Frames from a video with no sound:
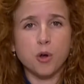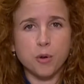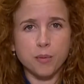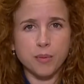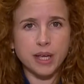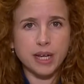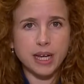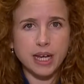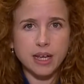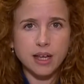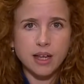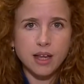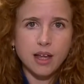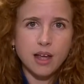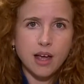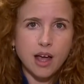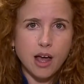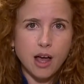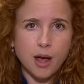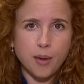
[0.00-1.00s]
committee
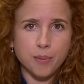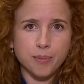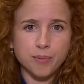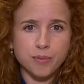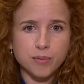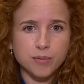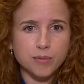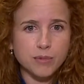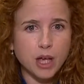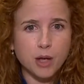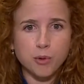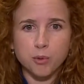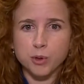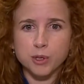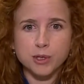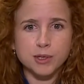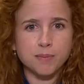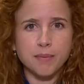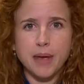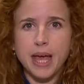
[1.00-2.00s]
that
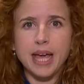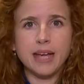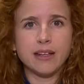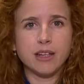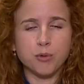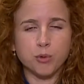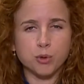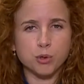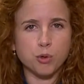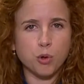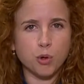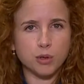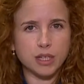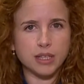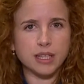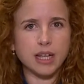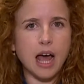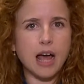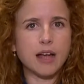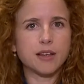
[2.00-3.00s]
was made. It was called
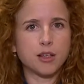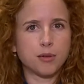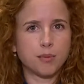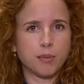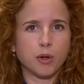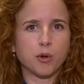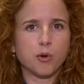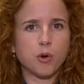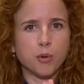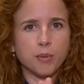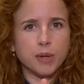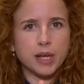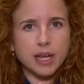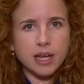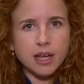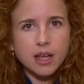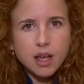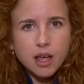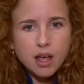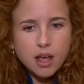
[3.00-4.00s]
the Trachtenberg
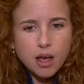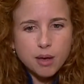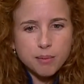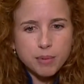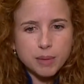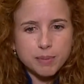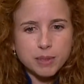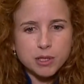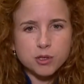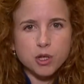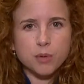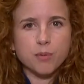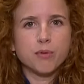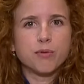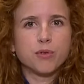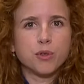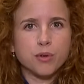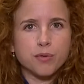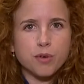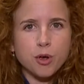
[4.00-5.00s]
Committee. Maybe some
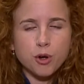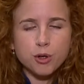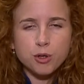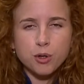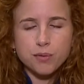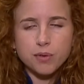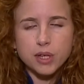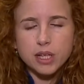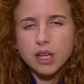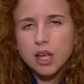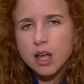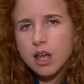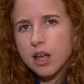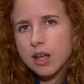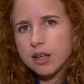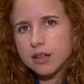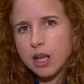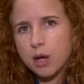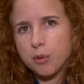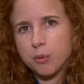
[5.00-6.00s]
of you have heard of it,
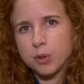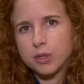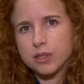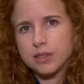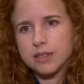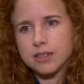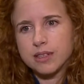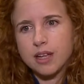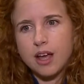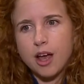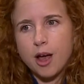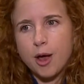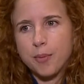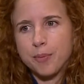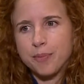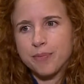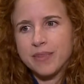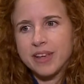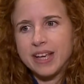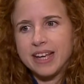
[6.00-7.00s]
that was
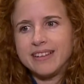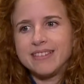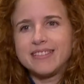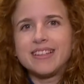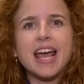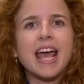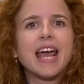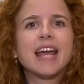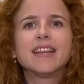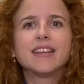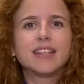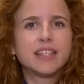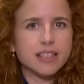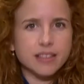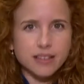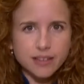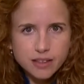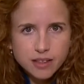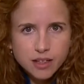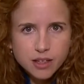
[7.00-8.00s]

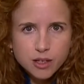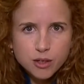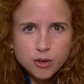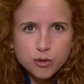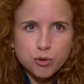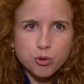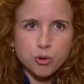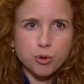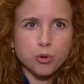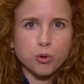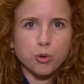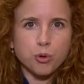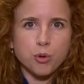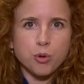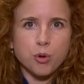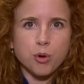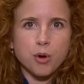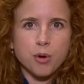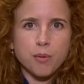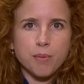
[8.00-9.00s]
intended to
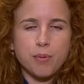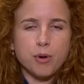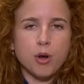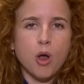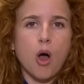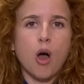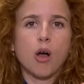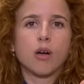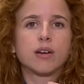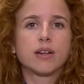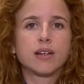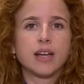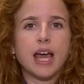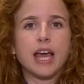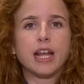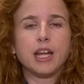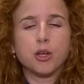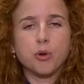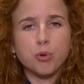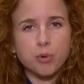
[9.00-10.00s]
block
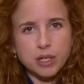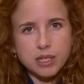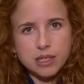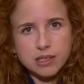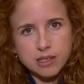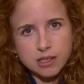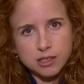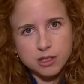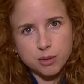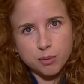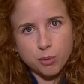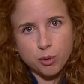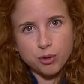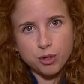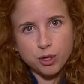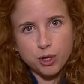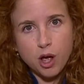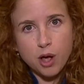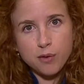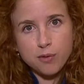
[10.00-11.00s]
any criticism on
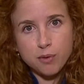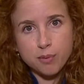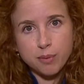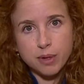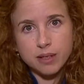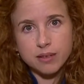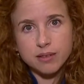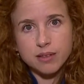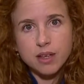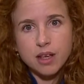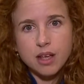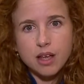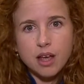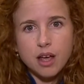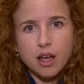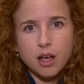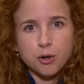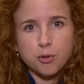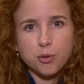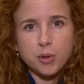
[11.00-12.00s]
the government,
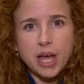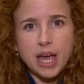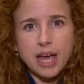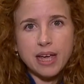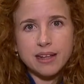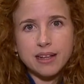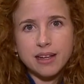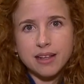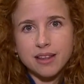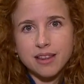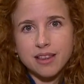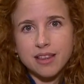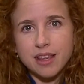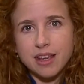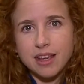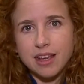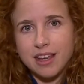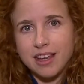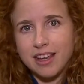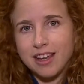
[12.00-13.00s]
creating
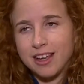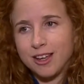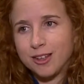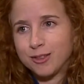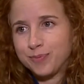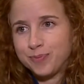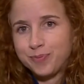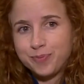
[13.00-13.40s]
the